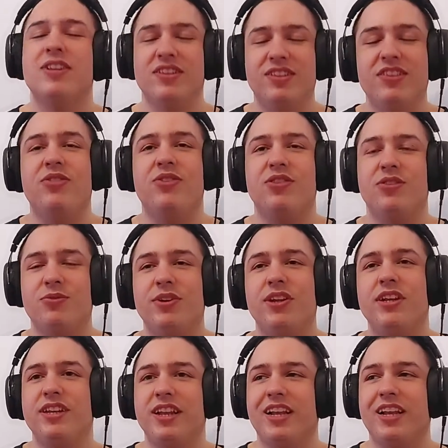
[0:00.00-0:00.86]
This is
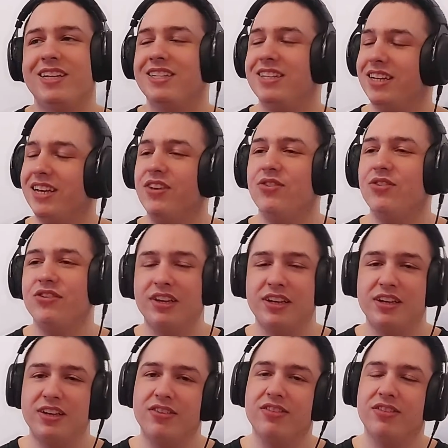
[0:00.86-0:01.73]
really like
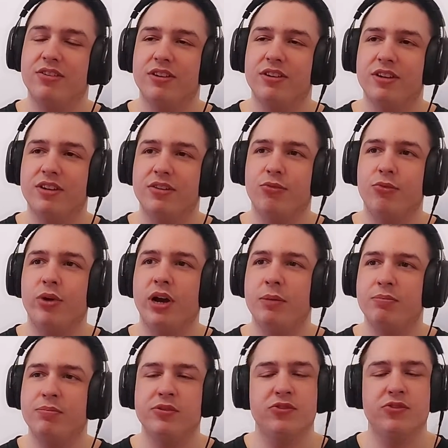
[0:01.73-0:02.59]
interesting. This
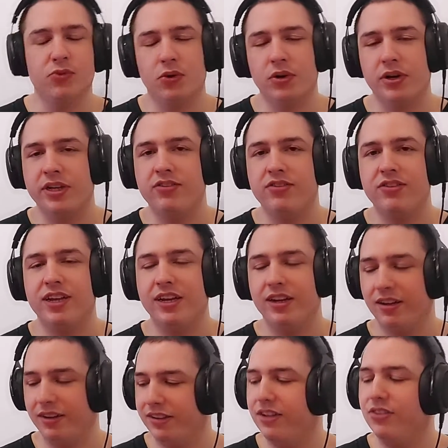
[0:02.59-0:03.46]
rap growling
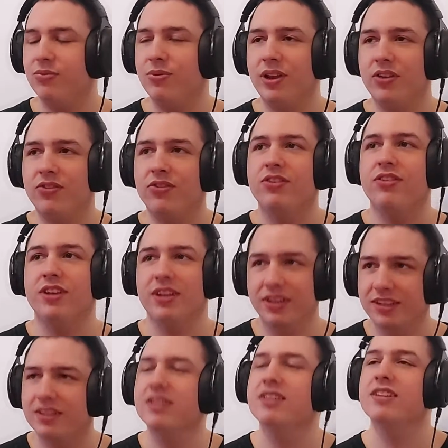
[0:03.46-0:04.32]
style, that's really interesting.